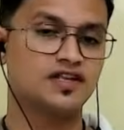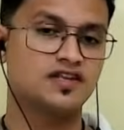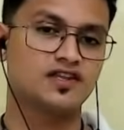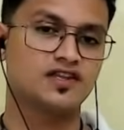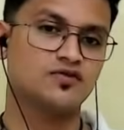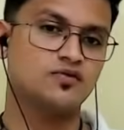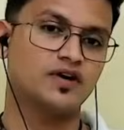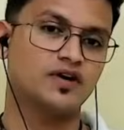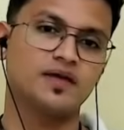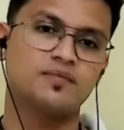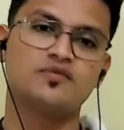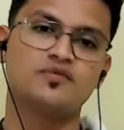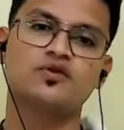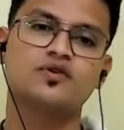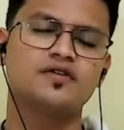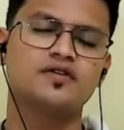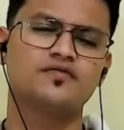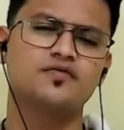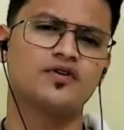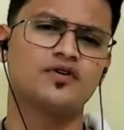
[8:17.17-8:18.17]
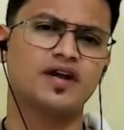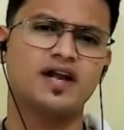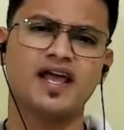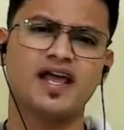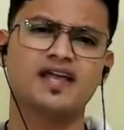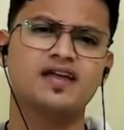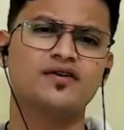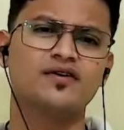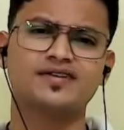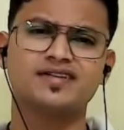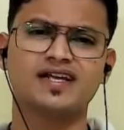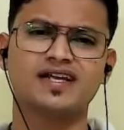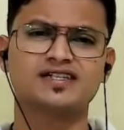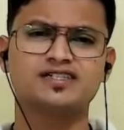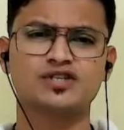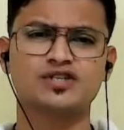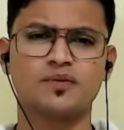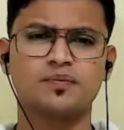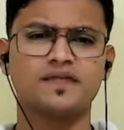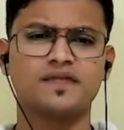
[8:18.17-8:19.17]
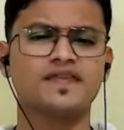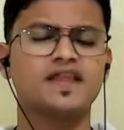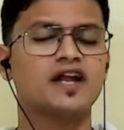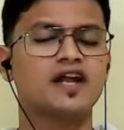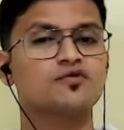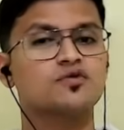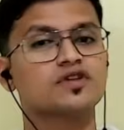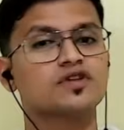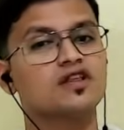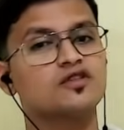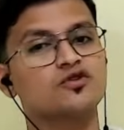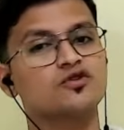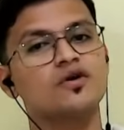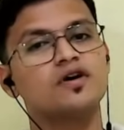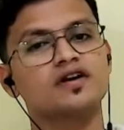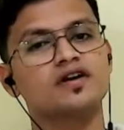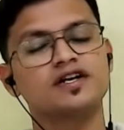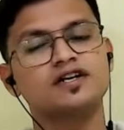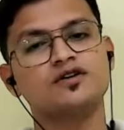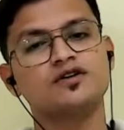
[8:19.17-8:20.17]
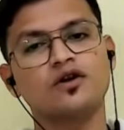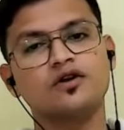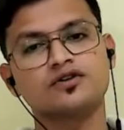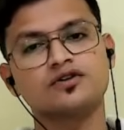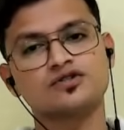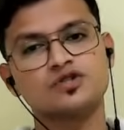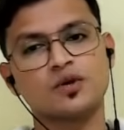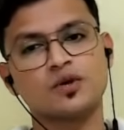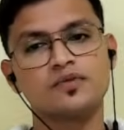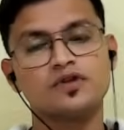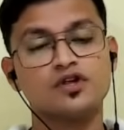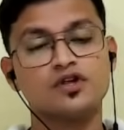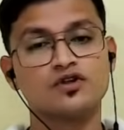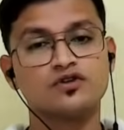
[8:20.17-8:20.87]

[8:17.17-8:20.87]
This is what I'm looking for. And I got that job. And that was also $100 job.